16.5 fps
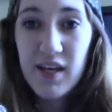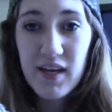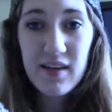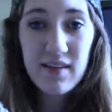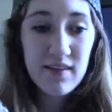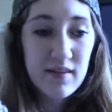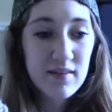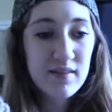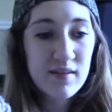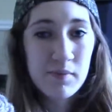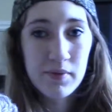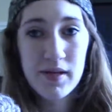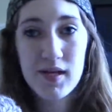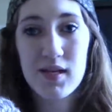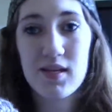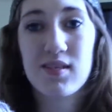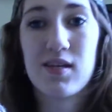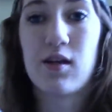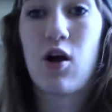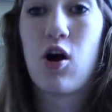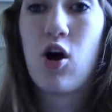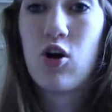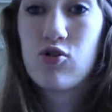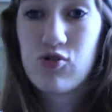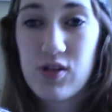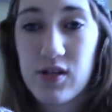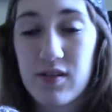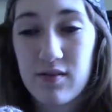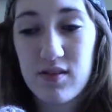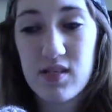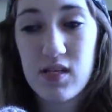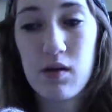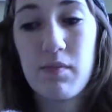and the blanket's like
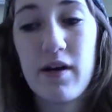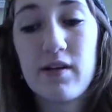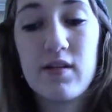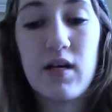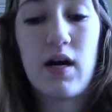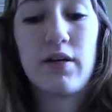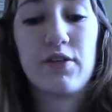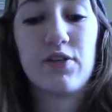$100 some odd.